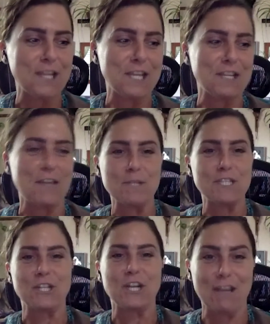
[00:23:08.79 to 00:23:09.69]
Like they've been
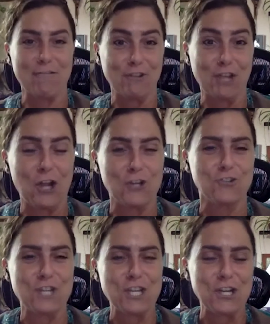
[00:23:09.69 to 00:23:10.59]
studying it for like
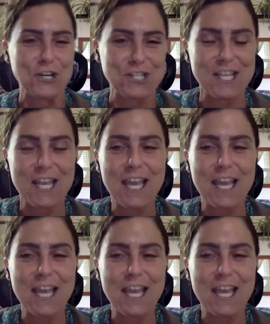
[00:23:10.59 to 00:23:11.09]
100 years.